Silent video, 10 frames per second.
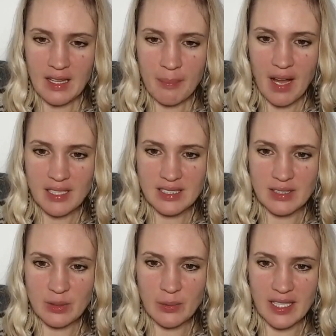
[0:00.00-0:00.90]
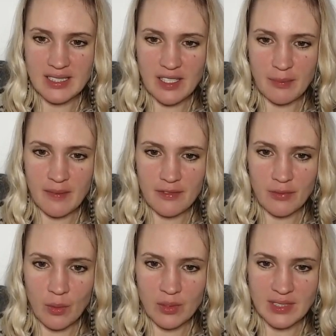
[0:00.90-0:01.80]
In the past two weeks, I've been
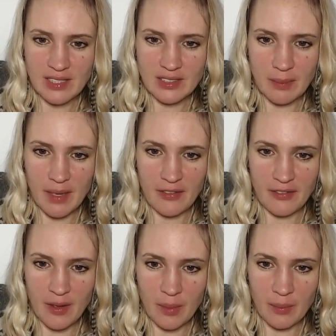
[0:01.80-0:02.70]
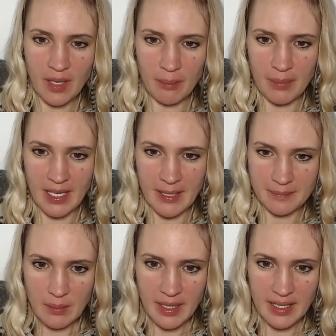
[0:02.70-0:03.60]
forced out of my film company.
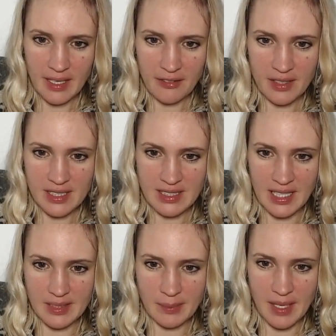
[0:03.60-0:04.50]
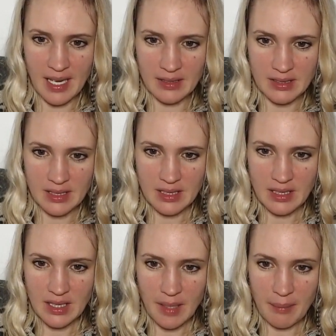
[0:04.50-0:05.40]
My guy friend has kicked me out.
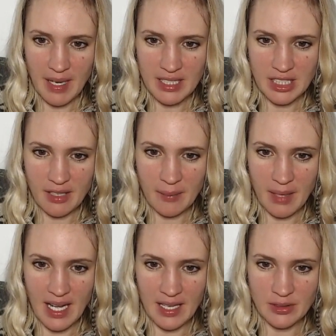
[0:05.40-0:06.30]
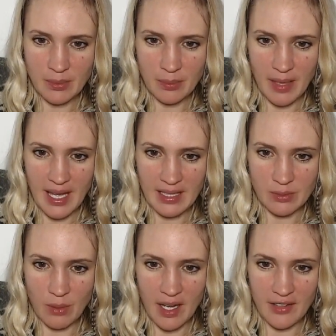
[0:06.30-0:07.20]
I'm back sharing my house with my
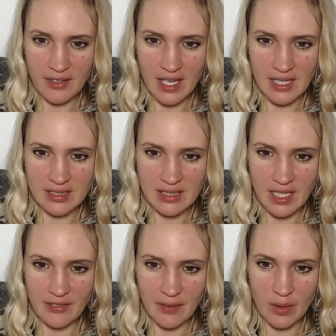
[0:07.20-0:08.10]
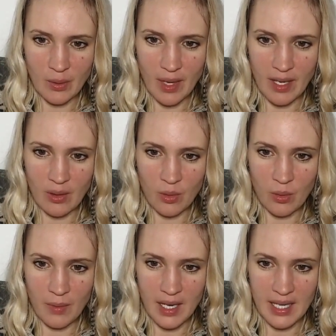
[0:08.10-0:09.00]
ex wife, and I've given away
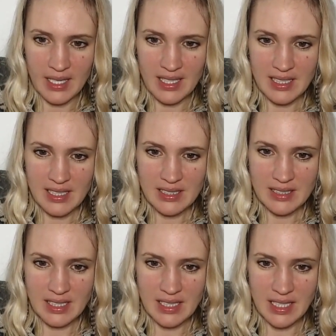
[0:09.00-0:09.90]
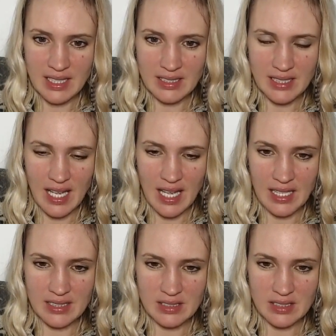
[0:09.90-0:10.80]
all my CDs
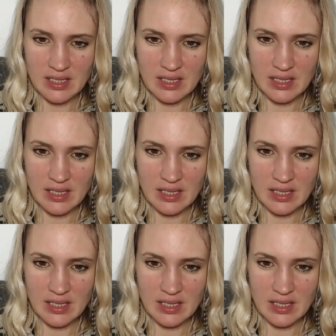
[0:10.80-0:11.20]
and